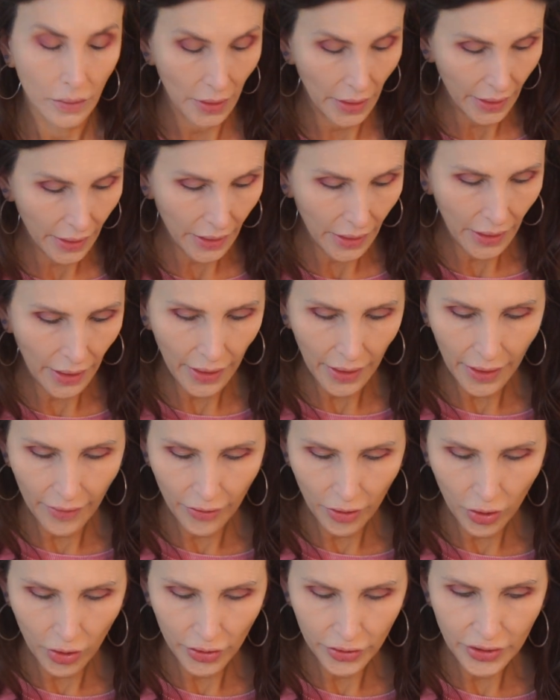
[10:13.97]
I
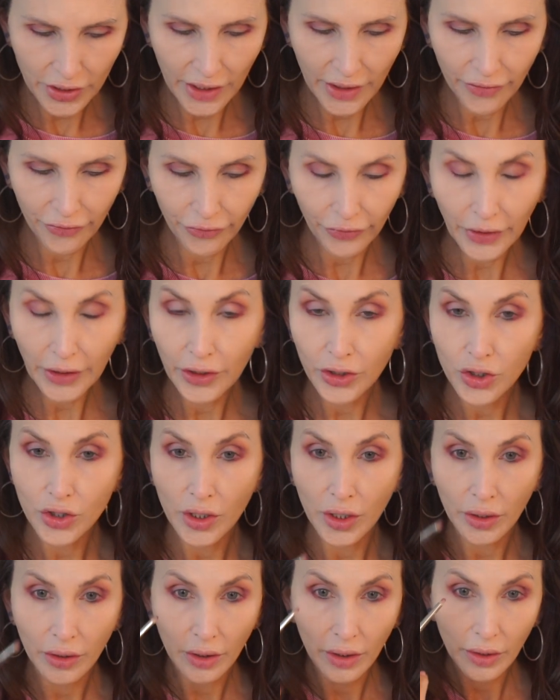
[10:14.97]
have a hard time
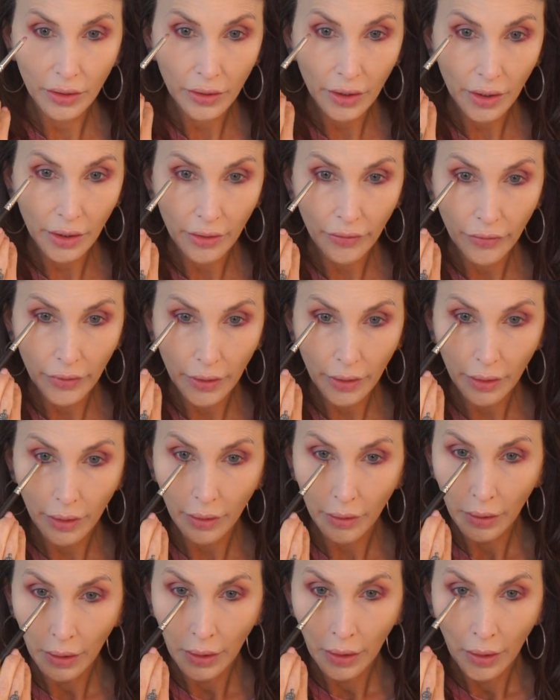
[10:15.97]
finishing the entire
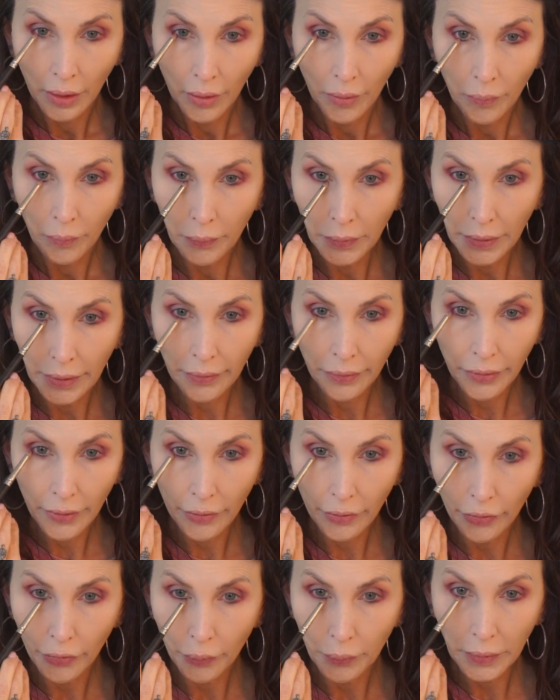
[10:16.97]
video. But
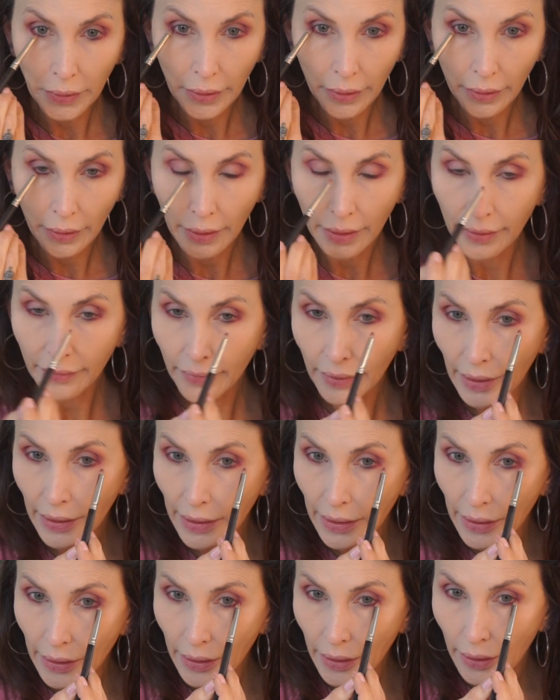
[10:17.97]
there's been a
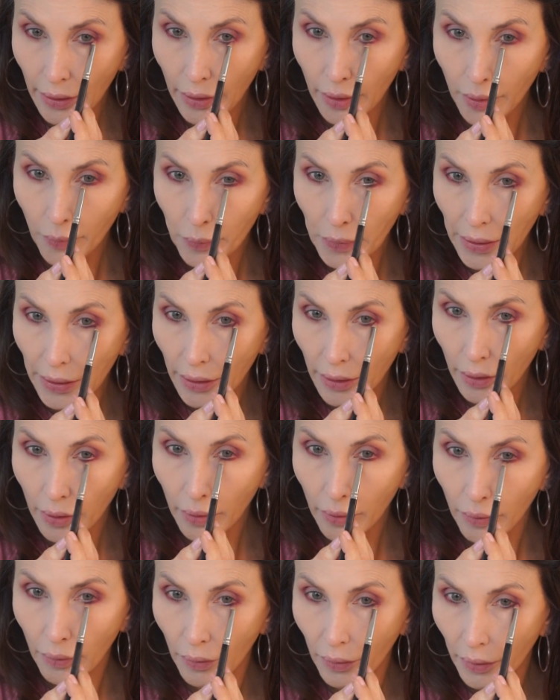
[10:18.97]
tag
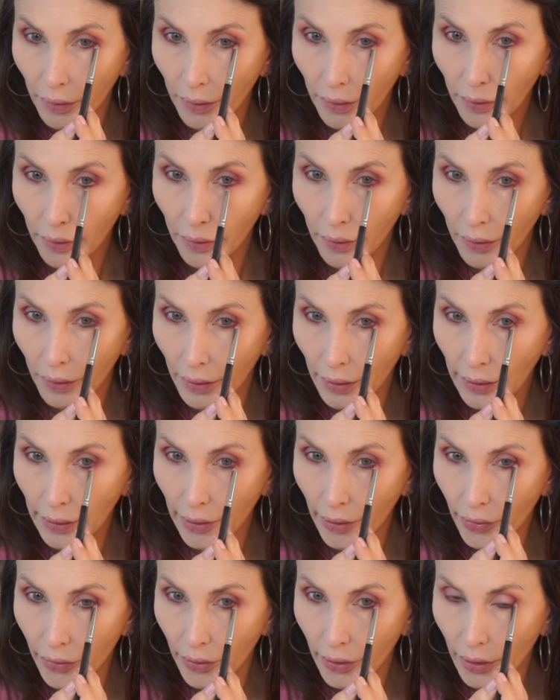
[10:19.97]
about
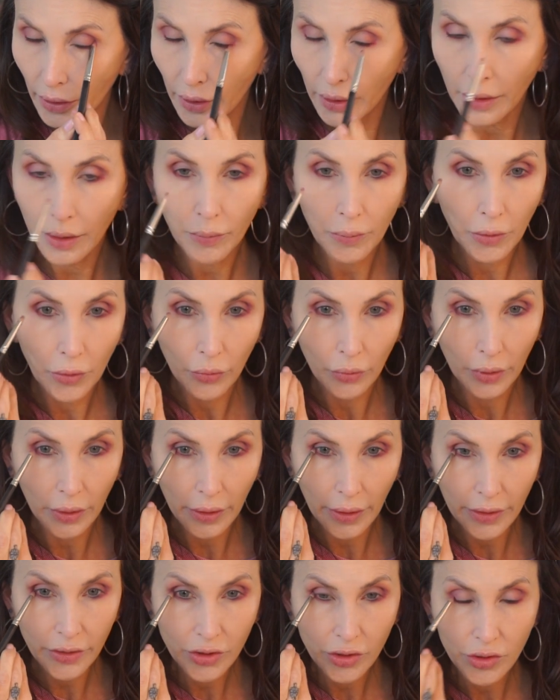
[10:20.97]
how to keep a
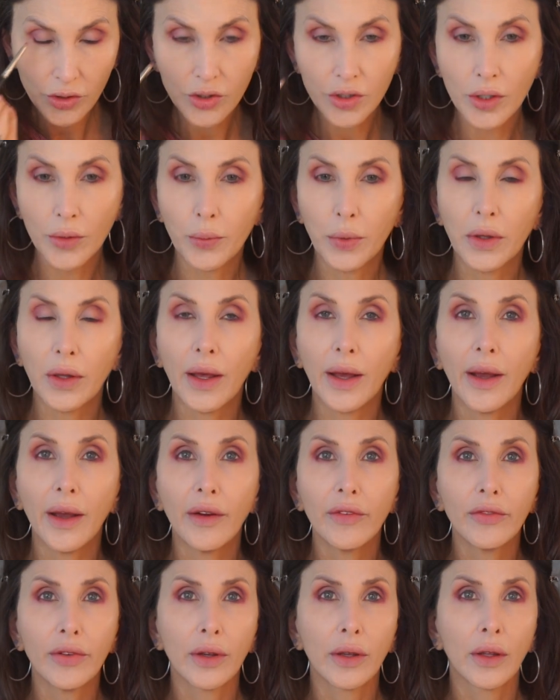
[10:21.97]
relationship
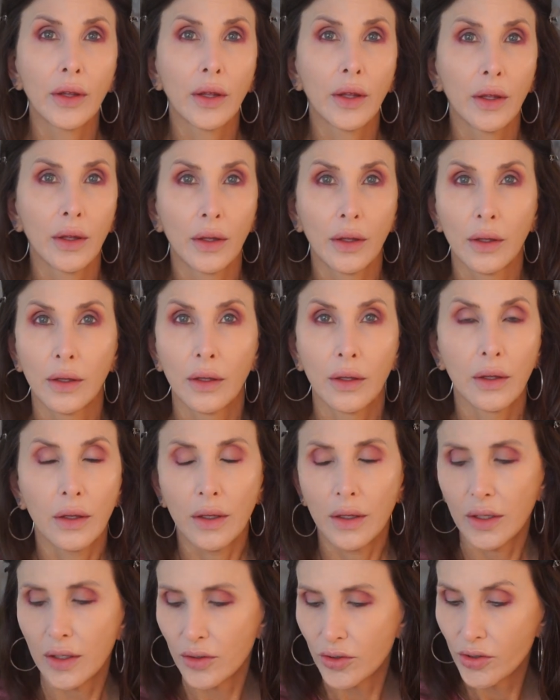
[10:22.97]
alive.
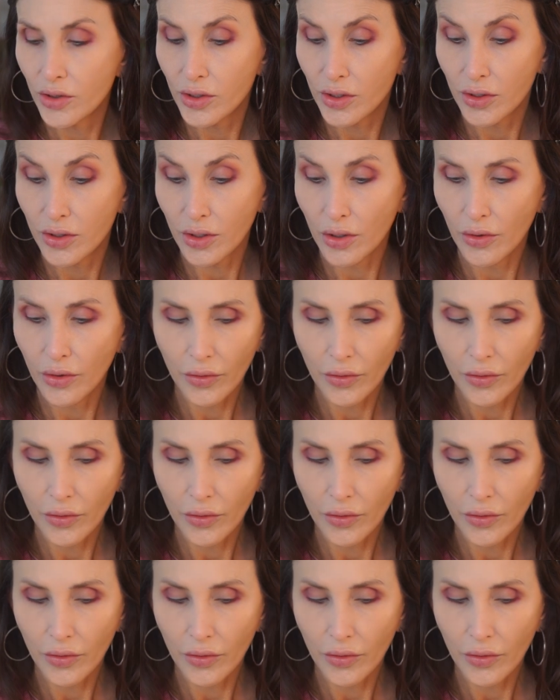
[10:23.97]
It's,